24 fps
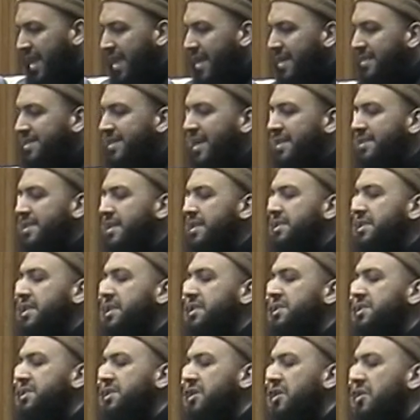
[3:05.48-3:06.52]
is that it
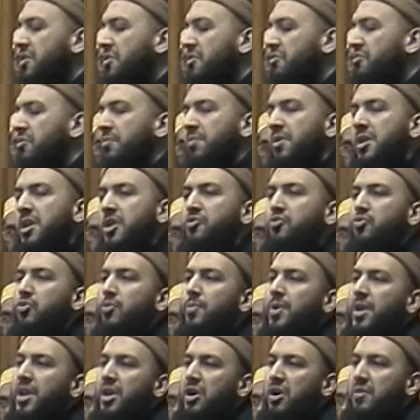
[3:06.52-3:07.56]
is from the literal
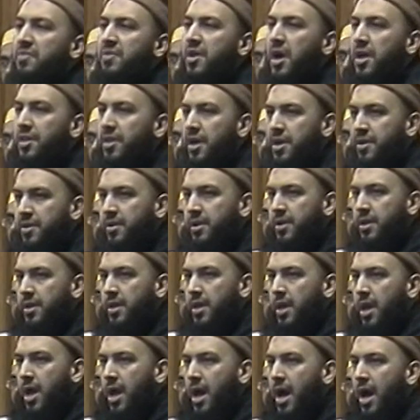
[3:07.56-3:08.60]
meaning of Qadr,
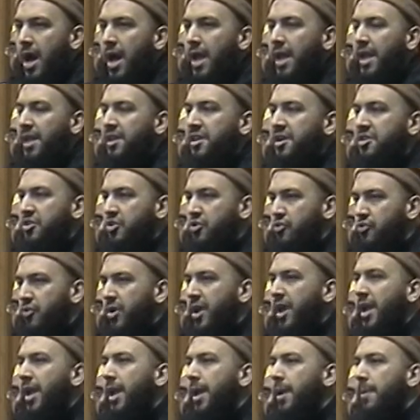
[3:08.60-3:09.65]
i.e. the
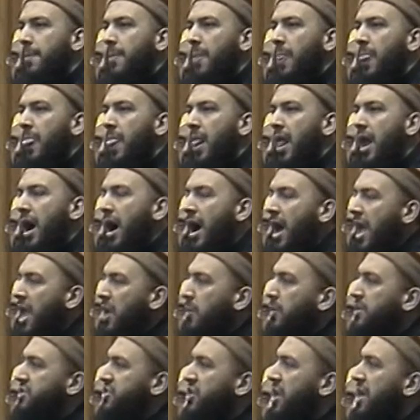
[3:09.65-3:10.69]
decree, i.e.
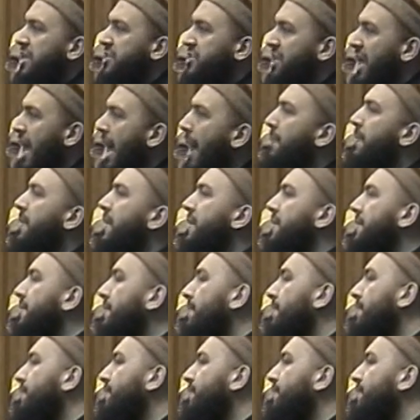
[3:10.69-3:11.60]
what's going to happen.